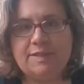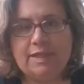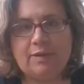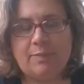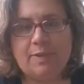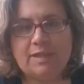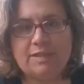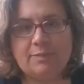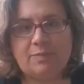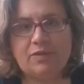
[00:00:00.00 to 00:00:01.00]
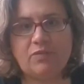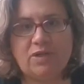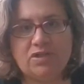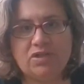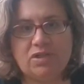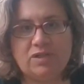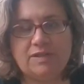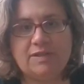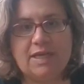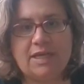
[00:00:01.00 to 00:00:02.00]
here, I picked up three
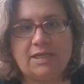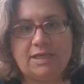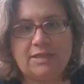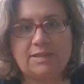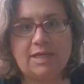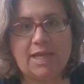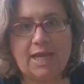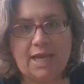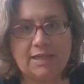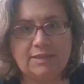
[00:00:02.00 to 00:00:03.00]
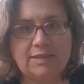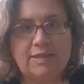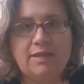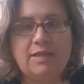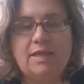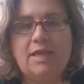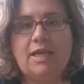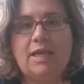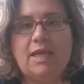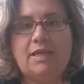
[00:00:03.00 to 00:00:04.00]
shirts and a hat.
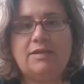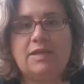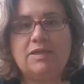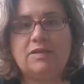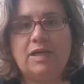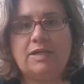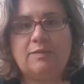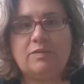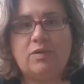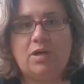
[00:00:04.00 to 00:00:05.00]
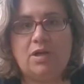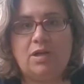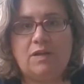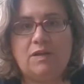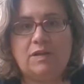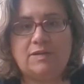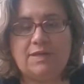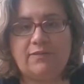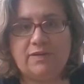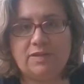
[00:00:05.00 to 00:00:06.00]
And these items were all
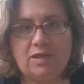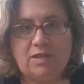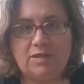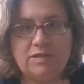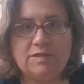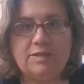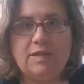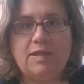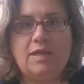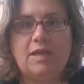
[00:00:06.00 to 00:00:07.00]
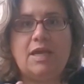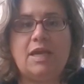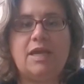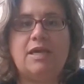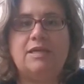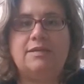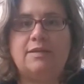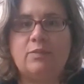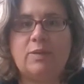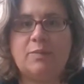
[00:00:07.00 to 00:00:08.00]
$7, and
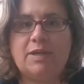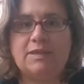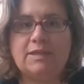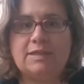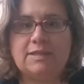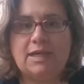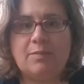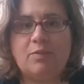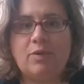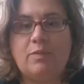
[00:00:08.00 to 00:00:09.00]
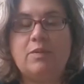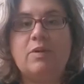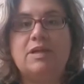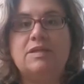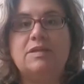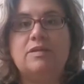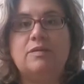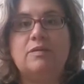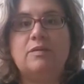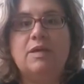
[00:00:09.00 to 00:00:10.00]
we picked these up when we went
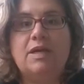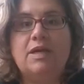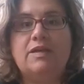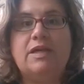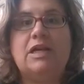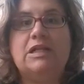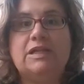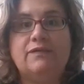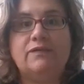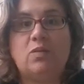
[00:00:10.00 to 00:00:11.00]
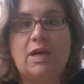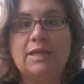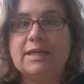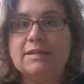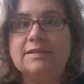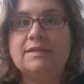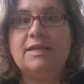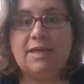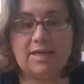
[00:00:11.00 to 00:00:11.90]
to the Cliff Dwellings,